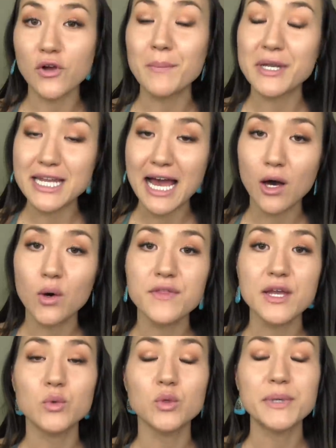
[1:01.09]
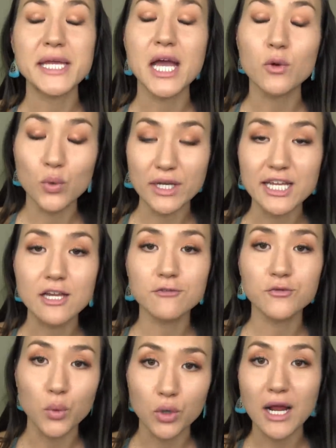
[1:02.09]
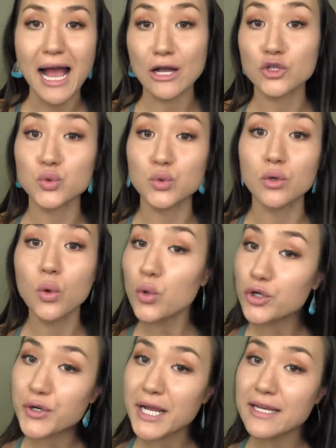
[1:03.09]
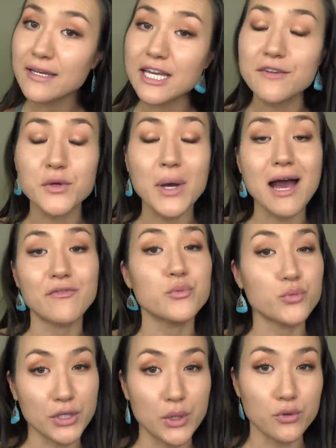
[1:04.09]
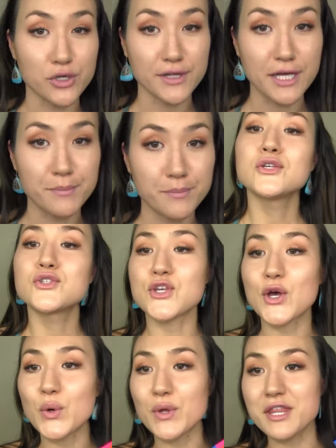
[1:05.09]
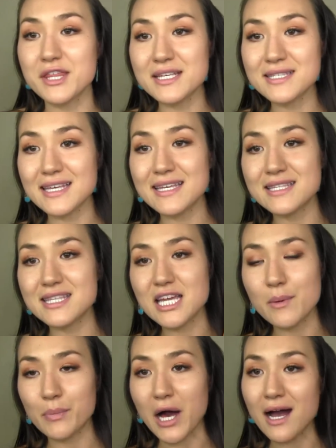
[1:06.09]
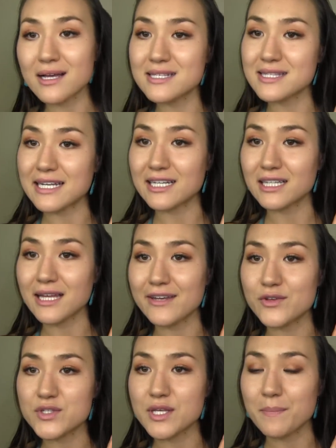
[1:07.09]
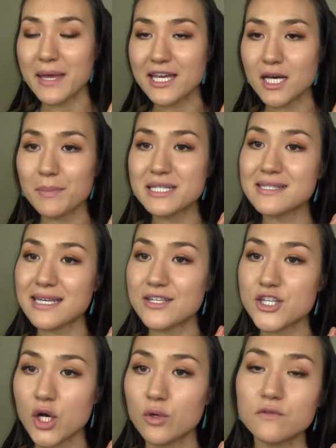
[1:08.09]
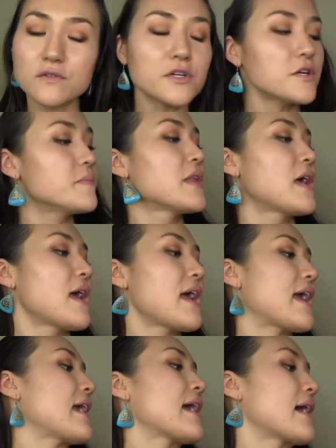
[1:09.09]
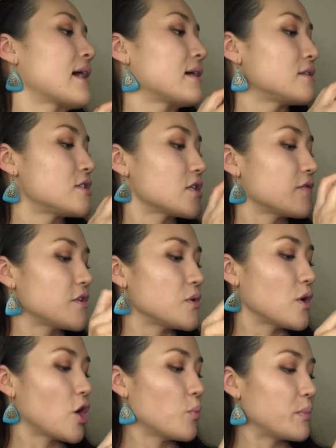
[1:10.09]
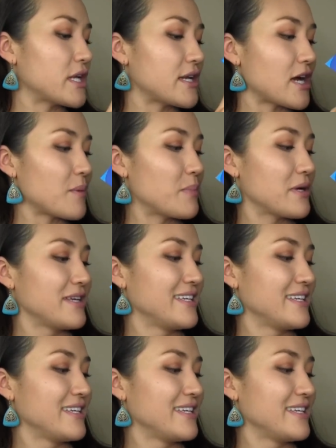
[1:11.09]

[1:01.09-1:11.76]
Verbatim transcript: from now, they will be ready for actual ordering if you haven't pre-ordered them. So this is the box that Kaleidos Makeup sent over. And if you open it up